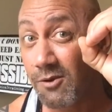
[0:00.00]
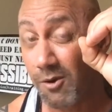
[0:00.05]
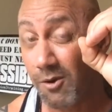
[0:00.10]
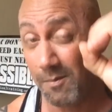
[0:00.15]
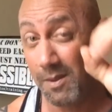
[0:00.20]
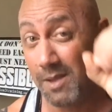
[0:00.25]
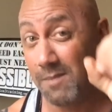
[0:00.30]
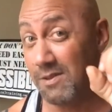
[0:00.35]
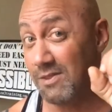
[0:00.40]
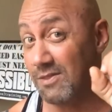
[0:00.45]
Or
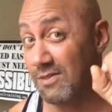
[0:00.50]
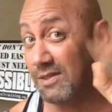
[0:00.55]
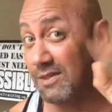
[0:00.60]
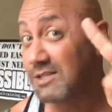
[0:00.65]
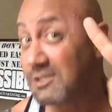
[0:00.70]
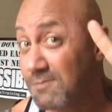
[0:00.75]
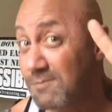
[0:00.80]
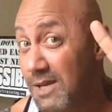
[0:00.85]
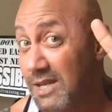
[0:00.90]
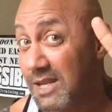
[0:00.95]
maybe
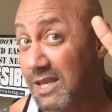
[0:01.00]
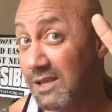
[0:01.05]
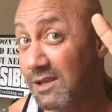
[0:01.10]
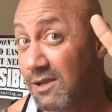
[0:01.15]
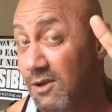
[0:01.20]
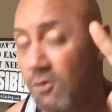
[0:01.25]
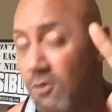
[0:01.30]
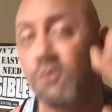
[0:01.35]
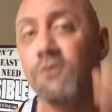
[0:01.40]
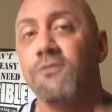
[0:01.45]
this many?
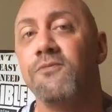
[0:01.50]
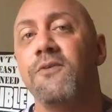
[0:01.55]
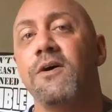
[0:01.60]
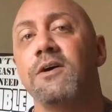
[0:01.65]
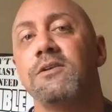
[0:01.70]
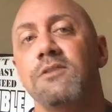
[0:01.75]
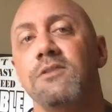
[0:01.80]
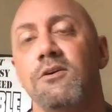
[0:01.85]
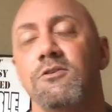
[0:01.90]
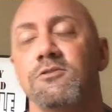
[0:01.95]
Who the
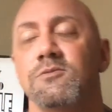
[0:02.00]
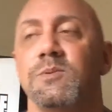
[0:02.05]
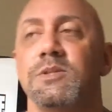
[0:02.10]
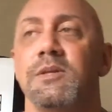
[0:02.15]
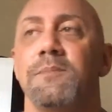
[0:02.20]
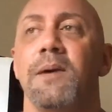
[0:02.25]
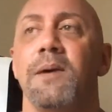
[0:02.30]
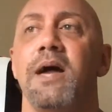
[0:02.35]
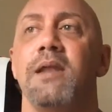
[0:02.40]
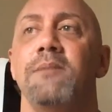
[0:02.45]
fuck knows? But
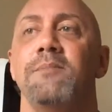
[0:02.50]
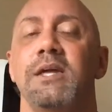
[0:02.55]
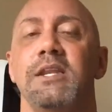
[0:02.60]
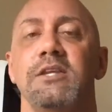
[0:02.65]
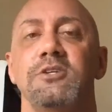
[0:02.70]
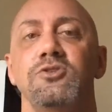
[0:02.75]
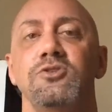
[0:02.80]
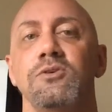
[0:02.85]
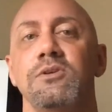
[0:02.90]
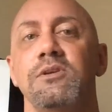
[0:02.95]
the bottom line
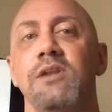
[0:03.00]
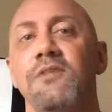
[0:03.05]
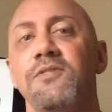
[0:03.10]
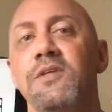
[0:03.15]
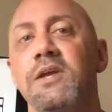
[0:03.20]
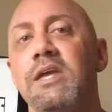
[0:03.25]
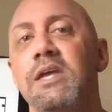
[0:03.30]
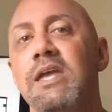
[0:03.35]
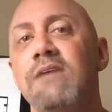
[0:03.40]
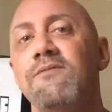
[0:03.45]
is you're
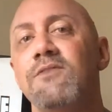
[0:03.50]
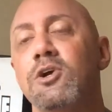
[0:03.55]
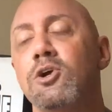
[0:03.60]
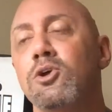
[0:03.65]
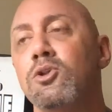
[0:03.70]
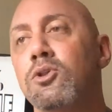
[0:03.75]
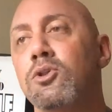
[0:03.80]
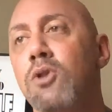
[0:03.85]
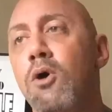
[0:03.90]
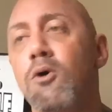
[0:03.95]
nothing even
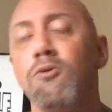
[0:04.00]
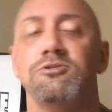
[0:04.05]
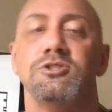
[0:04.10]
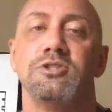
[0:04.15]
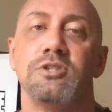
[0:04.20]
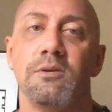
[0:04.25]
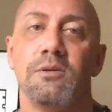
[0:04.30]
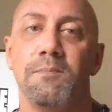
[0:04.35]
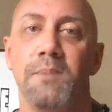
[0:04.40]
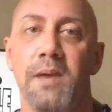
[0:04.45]
close
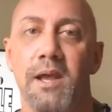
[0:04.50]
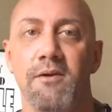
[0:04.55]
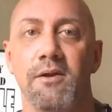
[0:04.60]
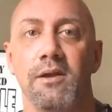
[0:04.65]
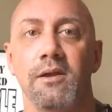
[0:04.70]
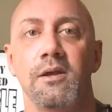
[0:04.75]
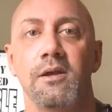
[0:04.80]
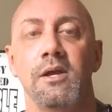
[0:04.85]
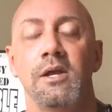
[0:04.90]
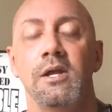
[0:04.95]
to
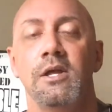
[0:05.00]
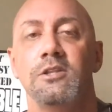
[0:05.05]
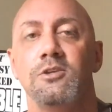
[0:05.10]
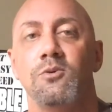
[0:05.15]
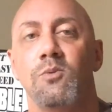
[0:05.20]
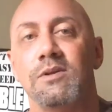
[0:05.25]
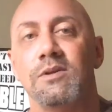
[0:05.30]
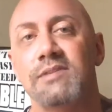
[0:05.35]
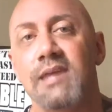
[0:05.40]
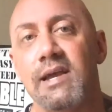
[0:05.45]
comparing to
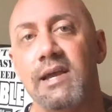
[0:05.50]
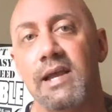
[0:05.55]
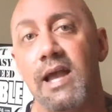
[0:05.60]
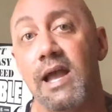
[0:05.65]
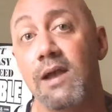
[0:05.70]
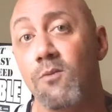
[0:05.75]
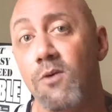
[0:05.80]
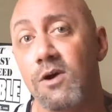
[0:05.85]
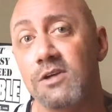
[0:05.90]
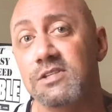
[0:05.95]
what that
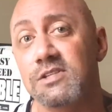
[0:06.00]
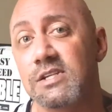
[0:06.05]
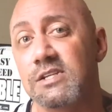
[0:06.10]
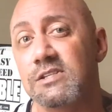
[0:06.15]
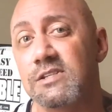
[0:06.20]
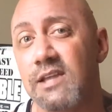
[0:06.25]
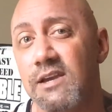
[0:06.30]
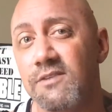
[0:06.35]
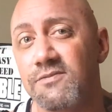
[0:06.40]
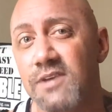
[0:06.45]
guy was in
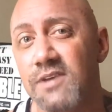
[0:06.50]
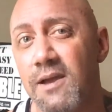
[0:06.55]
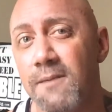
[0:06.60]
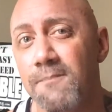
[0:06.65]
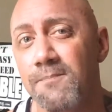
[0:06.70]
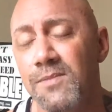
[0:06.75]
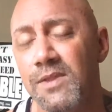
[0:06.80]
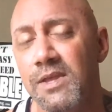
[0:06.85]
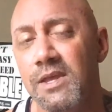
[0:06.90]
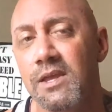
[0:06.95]
his
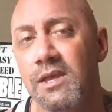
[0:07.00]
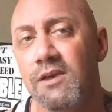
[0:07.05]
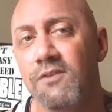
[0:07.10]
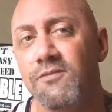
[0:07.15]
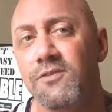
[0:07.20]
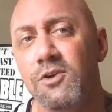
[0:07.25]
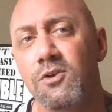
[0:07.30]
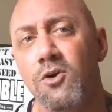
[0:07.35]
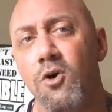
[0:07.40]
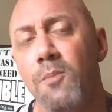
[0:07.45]
lifetime.
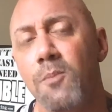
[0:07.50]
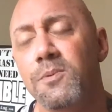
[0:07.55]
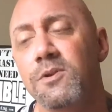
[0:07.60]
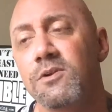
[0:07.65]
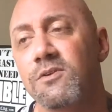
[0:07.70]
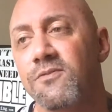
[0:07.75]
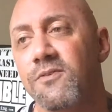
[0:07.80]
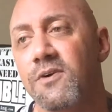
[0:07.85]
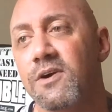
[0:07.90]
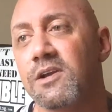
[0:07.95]
If you to open
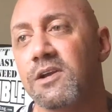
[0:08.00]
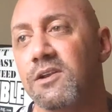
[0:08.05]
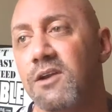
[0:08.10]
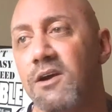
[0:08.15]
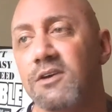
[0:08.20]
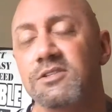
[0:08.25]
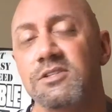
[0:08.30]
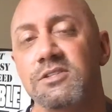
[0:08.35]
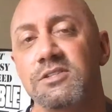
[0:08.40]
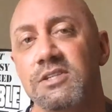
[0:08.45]
your fucking
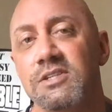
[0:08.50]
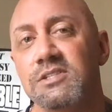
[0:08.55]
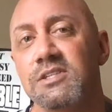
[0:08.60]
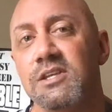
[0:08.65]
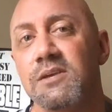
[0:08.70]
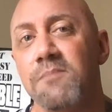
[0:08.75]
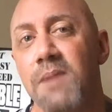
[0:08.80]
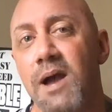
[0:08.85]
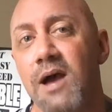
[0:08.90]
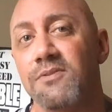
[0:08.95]

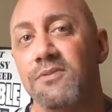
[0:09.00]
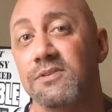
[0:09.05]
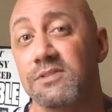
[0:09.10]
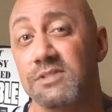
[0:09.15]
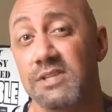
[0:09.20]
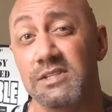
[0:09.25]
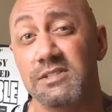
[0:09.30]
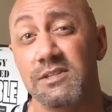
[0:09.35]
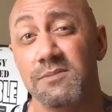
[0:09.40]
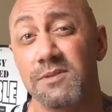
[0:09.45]
narcissistic mouth and
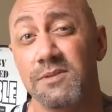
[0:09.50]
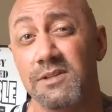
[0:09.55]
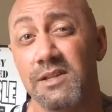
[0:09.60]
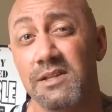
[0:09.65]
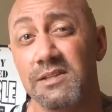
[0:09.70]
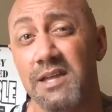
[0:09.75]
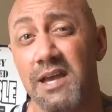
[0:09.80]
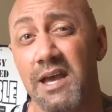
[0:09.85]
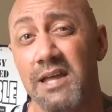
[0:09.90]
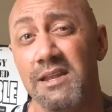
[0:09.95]
say something
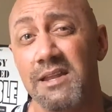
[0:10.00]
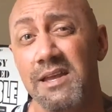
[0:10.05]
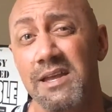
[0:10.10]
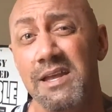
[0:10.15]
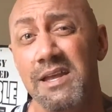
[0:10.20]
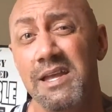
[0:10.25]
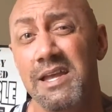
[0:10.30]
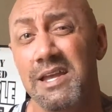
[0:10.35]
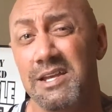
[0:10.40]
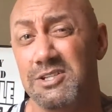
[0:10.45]
like that,
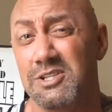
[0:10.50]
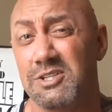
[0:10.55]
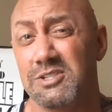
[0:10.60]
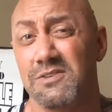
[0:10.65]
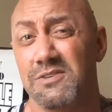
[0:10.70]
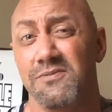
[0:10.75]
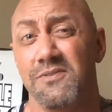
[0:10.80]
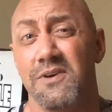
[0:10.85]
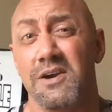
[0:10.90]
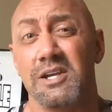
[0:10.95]
it's just
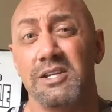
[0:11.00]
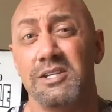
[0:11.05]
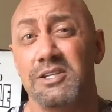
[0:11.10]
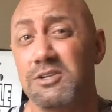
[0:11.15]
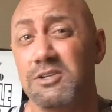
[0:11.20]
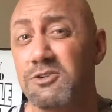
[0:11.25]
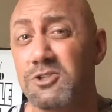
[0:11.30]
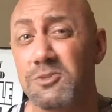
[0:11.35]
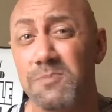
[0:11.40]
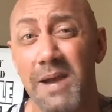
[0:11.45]
a fucking
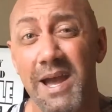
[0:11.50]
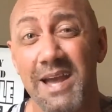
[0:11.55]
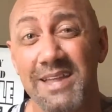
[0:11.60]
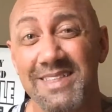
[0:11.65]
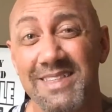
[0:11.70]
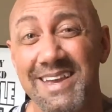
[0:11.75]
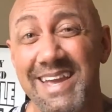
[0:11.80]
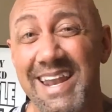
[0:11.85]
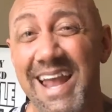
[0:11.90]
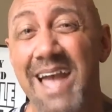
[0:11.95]
douchebag
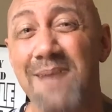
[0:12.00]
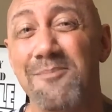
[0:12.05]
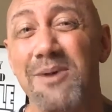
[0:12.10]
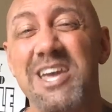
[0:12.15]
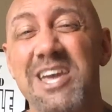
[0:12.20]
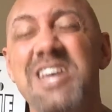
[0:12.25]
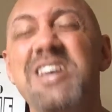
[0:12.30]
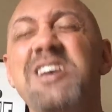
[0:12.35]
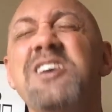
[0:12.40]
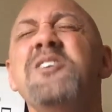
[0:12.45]
thing. And I am a
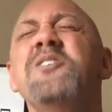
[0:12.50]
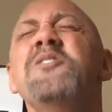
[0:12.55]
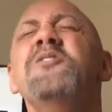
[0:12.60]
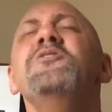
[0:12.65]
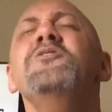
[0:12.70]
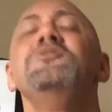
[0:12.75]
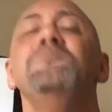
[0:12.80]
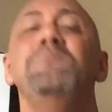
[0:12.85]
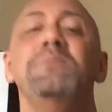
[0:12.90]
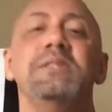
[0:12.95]

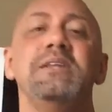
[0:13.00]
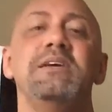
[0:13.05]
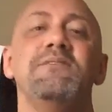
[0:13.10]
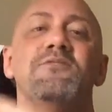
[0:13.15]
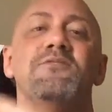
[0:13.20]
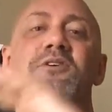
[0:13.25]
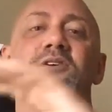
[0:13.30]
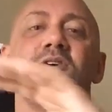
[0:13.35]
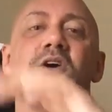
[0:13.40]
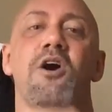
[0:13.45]
huge
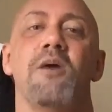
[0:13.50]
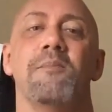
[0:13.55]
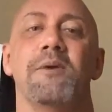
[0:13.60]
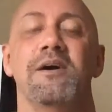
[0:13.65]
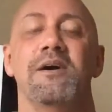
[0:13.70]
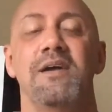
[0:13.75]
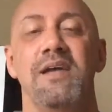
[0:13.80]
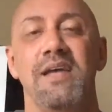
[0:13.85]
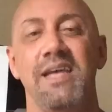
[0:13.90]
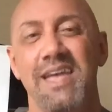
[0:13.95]
believer in
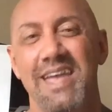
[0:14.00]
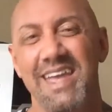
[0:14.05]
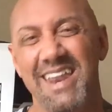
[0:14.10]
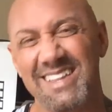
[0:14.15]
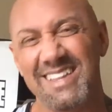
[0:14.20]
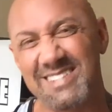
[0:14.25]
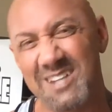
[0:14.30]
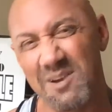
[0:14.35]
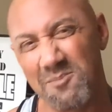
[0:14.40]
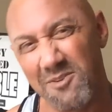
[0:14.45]
karma. And
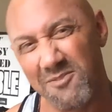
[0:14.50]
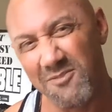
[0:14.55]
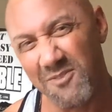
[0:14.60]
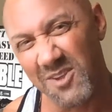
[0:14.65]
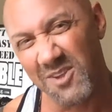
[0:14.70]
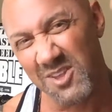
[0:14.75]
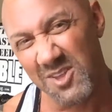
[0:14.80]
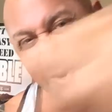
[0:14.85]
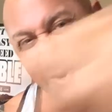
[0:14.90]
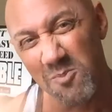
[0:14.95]
it's coming for
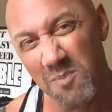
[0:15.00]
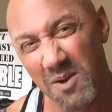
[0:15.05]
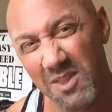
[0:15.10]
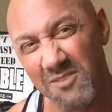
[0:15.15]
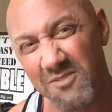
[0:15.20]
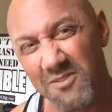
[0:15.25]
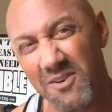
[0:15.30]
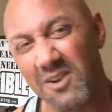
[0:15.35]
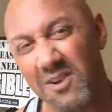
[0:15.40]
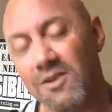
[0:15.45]
you,
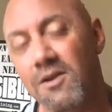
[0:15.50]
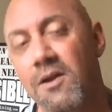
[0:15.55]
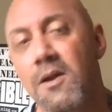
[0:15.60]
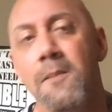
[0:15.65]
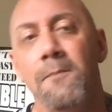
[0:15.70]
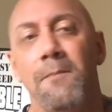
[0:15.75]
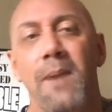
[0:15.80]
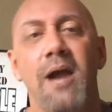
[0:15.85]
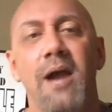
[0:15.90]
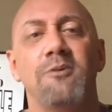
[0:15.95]
motherfucker.
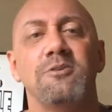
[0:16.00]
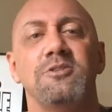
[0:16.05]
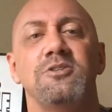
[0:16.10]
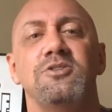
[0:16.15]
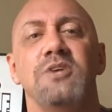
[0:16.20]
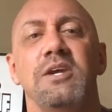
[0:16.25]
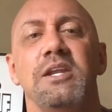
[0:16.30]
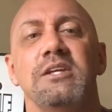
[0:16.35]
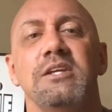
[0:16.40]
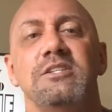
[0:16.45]

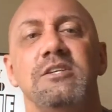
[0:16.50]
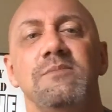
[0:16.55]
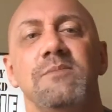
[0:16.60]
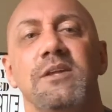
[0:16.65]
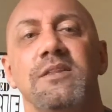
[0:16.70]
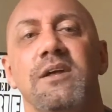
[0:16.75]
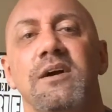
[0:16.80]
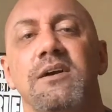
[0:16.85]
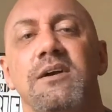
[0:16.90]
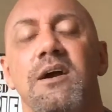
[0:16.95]

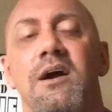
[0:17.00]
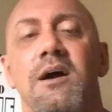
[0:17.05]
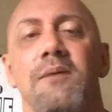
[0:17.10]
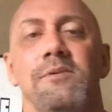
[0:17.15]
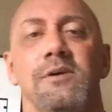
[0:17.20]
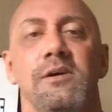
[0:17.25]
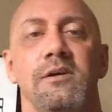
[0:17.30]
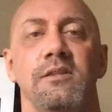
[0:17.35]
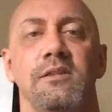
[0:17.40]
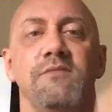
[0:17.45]

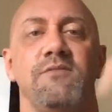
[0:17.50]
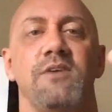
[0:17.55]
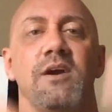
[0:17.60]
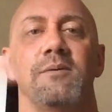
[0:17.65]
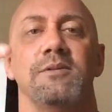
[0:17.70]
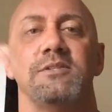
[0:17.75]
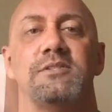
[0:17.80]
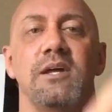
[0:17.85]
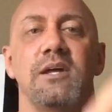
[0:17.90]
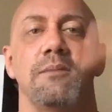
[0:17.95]
Bios3training@gmail.com. Leave
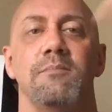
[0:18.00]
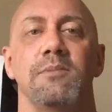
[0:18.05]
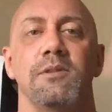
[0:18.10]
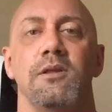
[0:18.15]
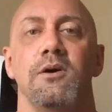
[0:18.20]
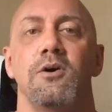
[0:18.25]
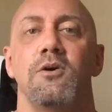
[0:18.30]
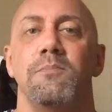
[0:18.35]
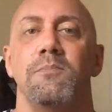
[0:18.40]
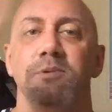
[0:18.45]
comments down
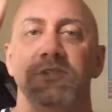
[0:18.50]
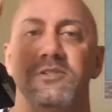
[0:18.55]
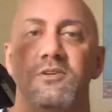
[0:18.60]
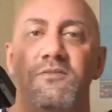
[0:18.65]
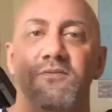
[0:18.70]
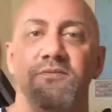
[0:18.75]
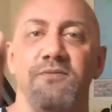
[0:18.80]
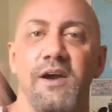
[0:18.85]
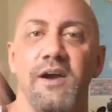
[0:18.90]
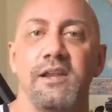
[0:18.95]
below, but
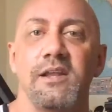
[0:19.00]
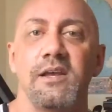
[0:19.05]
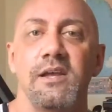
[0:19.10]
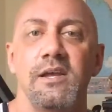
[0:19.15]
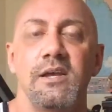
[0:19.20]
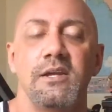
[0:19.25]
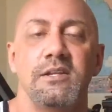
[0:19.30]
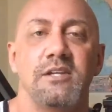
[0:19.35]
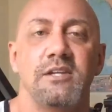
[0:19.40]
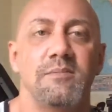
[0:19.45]
don't fight.
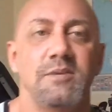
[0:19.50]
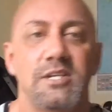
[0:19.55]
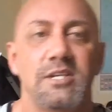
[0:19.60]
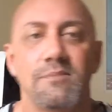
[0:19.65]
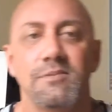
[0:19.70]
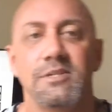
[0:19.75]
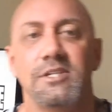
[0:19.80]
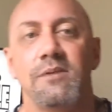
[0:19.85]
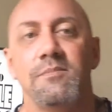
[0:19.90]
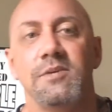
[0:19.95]

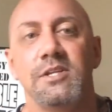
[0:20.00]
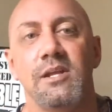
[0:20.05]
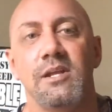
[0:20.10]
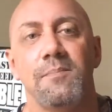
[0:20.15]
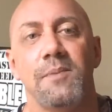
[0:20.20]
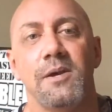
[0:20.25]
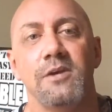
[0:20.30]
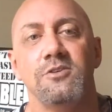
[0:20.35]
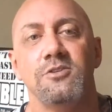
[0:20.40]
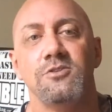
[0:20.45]

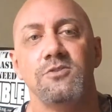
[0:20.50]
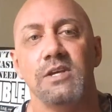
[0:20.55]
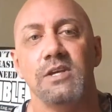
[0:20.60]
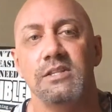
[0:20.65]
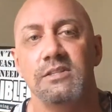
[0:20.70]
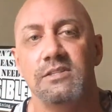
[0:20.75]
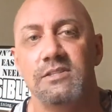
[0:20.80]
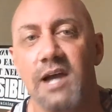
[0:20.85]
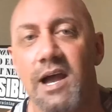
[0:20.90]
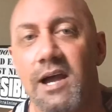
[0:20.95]

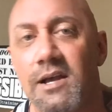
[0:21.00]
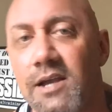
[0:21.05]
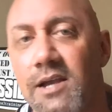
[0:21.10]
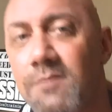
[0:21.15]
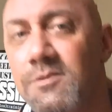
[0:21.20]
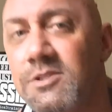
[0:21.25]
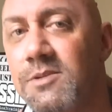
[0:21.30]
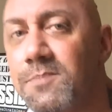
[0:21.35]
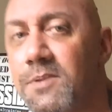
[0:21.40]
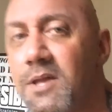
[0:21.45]

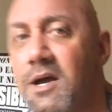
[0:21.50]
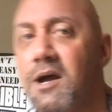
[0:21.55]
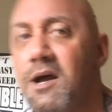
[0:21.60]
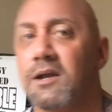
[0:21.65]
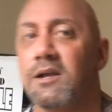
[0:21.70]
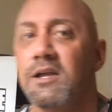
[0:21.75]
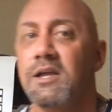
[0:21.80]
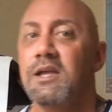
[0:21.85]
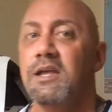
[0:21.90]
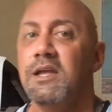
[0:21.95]
www.bios3training.com is a
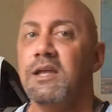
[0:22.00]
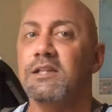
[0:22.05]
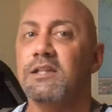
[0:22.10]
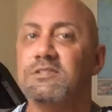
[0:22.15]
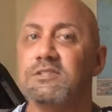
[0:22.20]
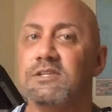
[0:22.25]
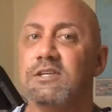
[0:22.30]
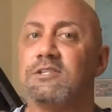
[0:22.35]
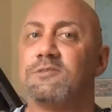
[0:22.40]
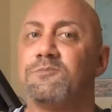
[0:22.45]
blog.
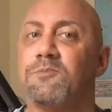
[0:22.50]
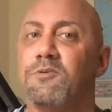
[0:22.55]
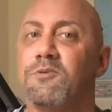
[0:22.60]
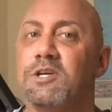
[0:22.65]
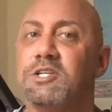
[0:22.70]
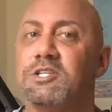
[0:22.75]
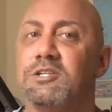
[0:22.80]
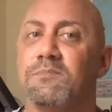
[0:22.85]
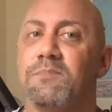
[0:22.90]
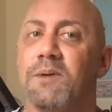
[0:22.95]
It's the
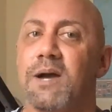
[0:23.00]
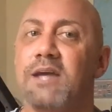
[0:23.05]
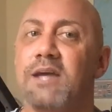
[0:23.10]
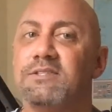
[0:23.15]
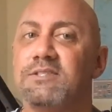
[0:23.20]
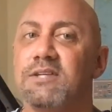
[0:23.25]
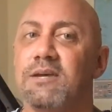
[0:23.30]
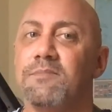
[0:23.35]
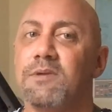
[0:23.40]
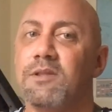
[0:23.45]
inspiration
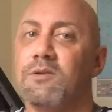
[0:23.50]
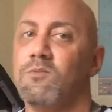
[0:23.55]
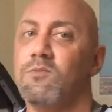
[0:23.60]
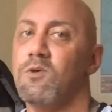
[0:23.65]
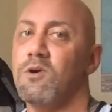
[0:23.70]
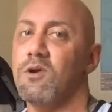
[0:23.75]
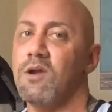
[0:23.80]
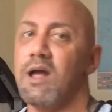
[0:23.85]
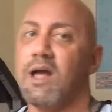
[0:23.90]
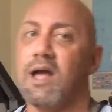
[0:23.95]
bicep, and
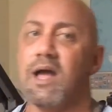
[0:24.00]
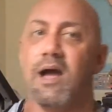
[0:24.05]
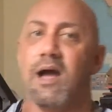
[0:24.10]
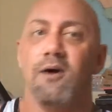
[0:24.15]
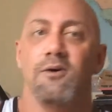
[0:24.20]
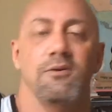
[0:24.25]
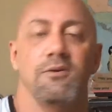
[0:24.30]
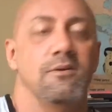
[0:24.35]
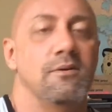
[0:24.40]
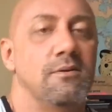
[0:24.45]
we're
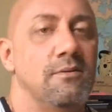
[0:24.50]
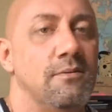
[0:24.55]
out.